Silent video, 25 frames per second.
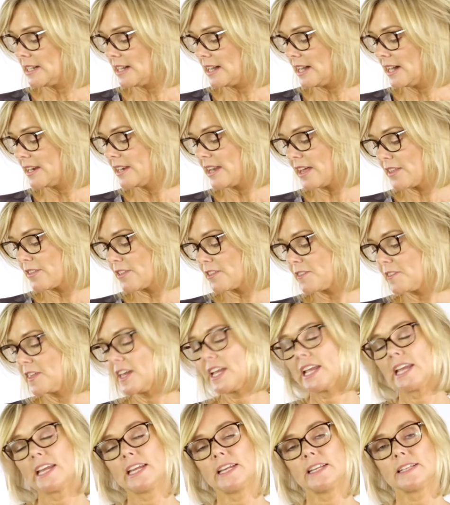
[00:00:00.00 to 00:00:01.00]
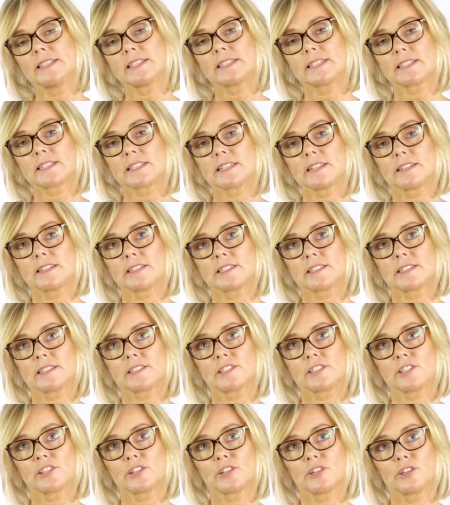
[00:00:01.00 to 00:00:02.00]
Another thing is,
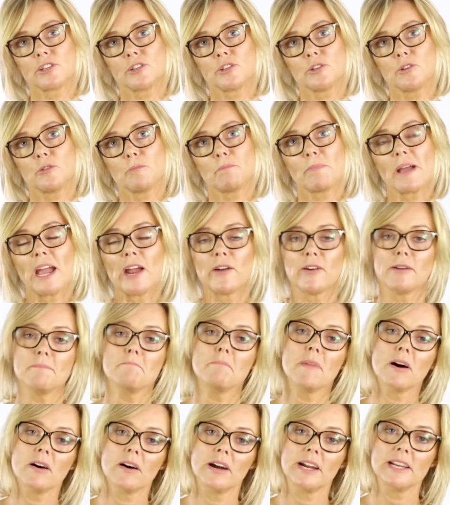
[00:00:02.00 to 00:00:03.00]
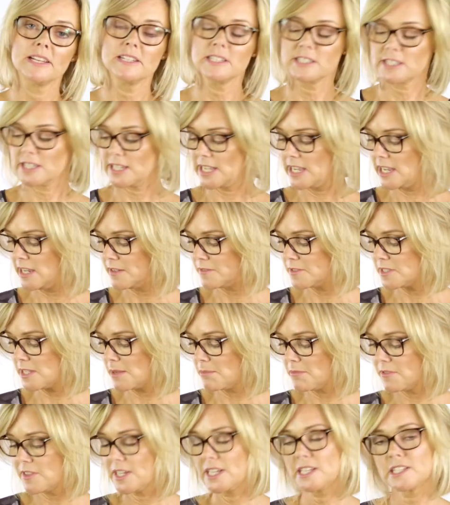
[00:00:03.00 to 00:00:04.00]
to bear in mind that if
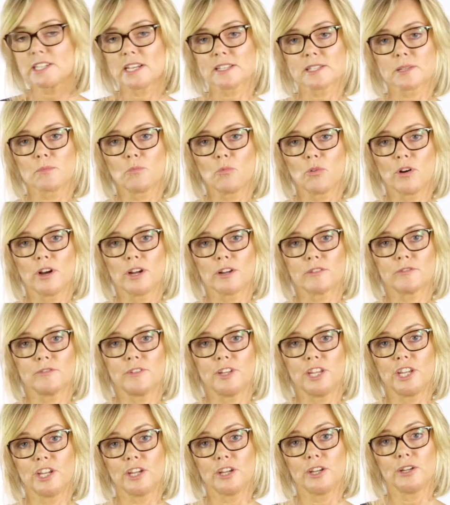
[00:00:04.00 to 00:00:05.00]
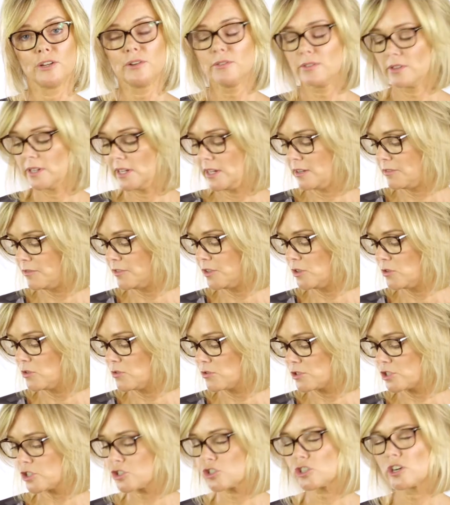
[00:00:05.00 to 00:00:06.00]
something doesn't work for you, if
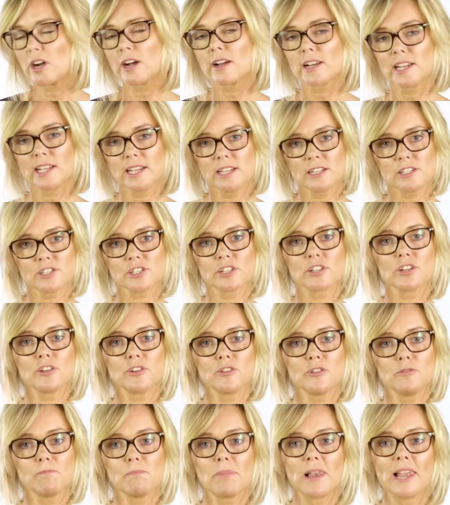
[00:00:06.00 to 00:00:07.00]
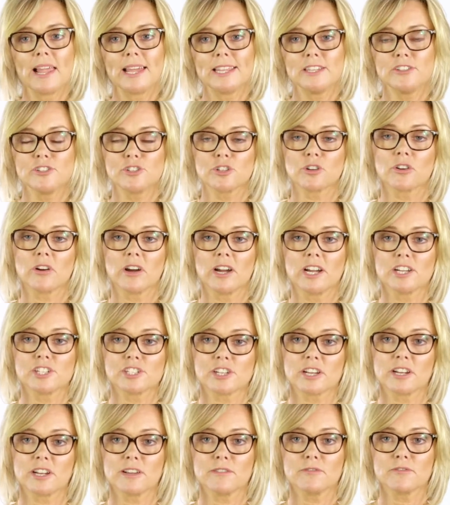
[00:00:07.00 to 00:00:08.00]
you're struggling to blend your
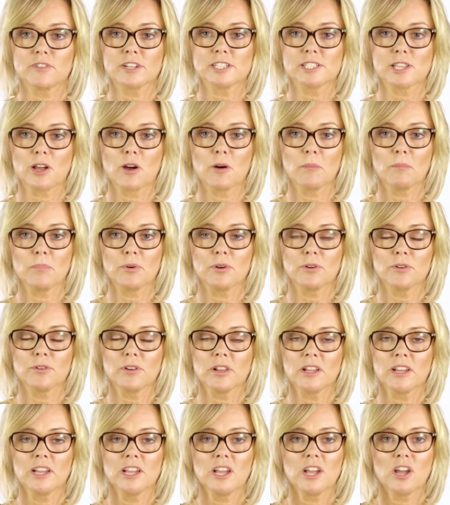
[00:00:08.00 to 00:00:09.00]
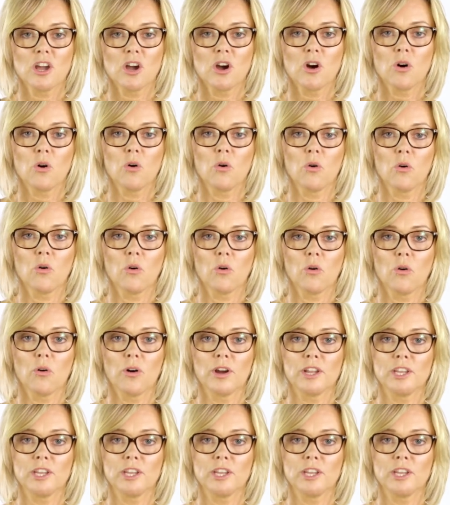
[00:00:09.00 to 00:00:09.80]
eyeshadow, for example, or